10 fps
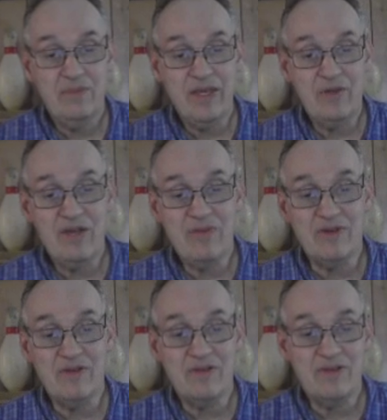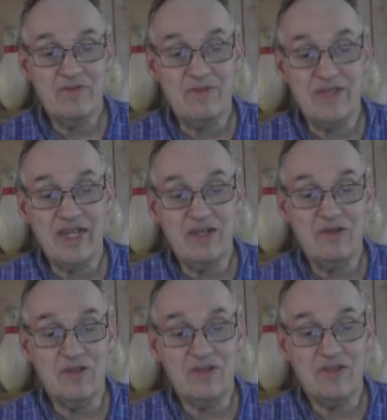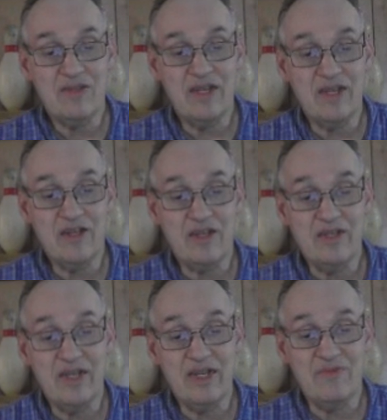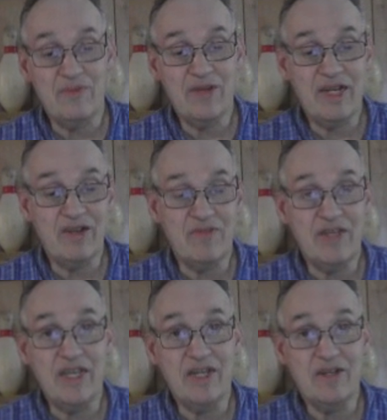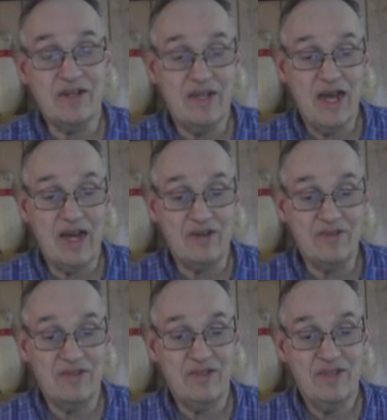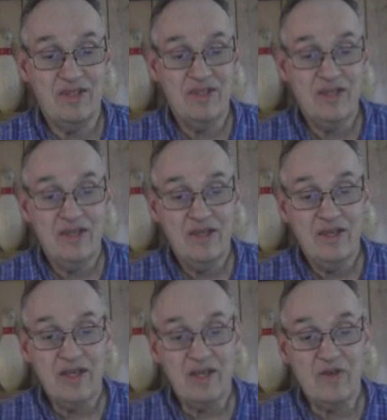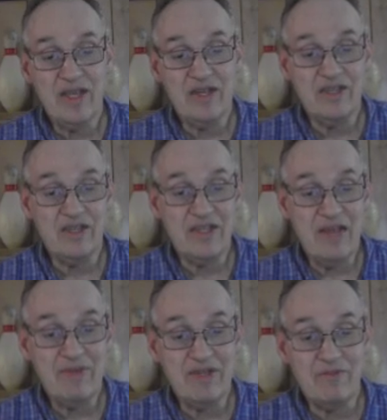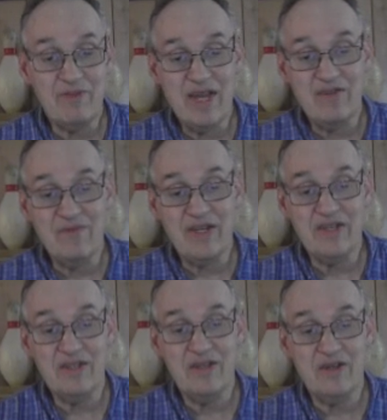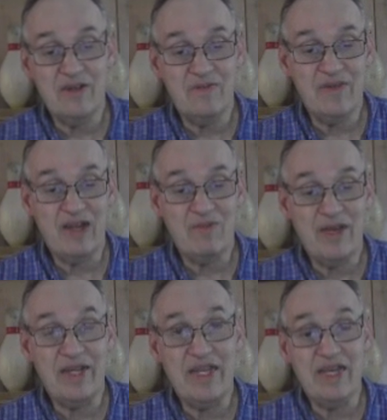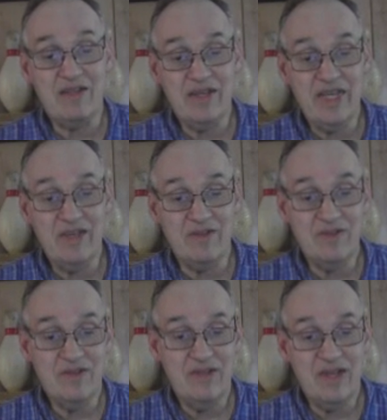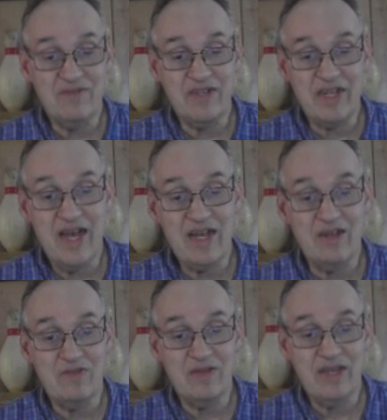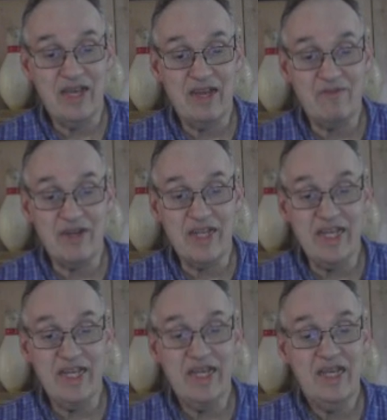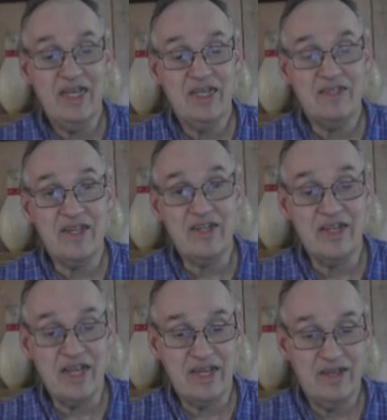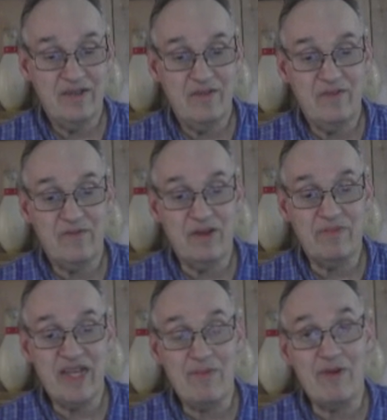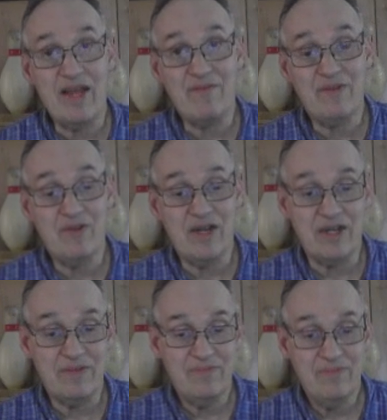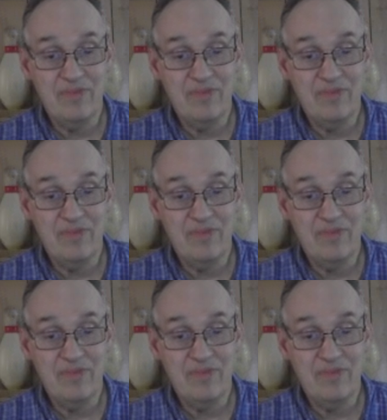Pete Weber from St. Louis, another contender for Player of the Year honors, going into the championship round, finished third, followed by Dale Eagle of Chicago and Ricky Sajek from Tamarack, Florida.